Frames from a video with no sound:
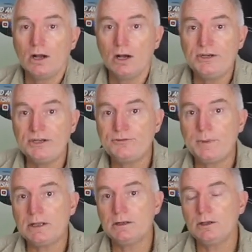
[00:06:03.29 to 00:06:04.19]
I did
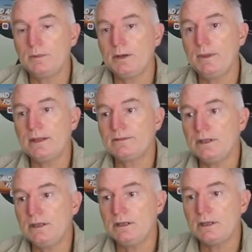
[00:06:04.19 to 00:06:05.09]
speak a little bit about
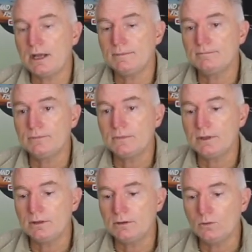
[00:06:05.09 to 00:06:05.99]

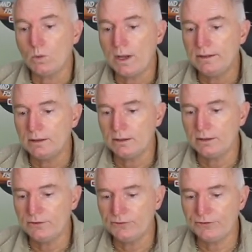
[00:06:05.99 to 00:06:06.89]
the way
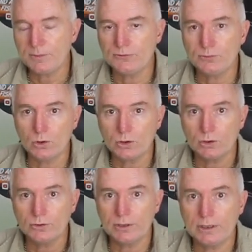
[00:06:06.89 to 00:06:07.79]
the zippers work
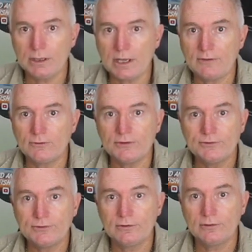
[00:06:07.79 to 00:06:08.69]
on the
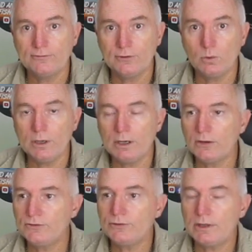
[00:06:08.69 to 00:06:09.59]
coverings for the
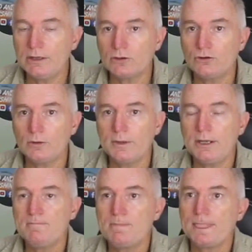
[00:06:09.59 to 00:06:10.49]
windows in the
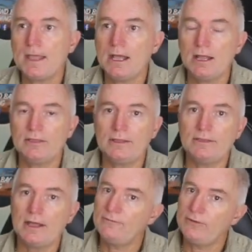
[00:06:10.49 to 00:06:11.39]
Tommy.
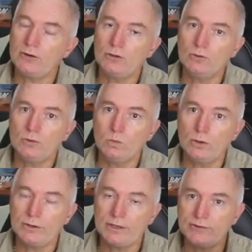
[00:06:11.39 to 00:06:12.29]
They're very good.
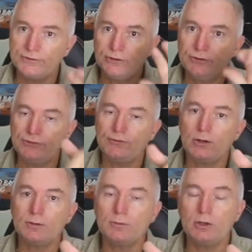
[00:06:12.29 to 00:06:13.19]
What it does, you just
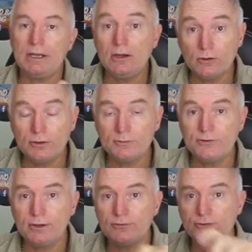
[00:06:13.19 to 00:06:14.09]
fold them in on
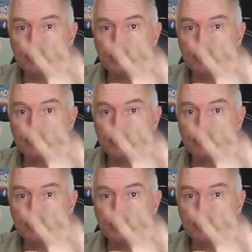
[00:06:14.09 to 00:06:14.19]
themselves.